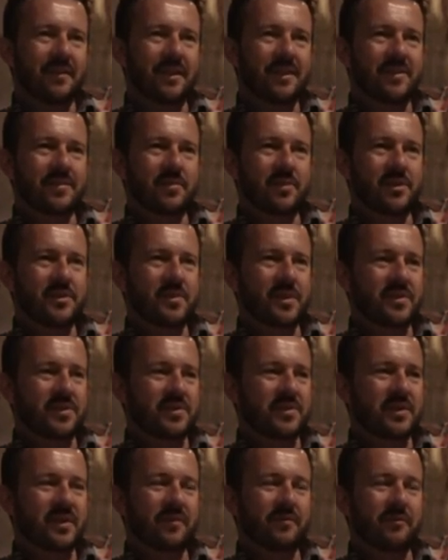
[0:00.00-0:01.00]
That's a pretty
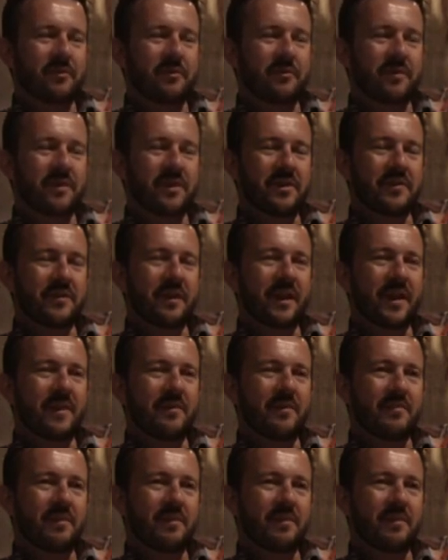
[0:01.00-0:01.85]
special thing for a video game,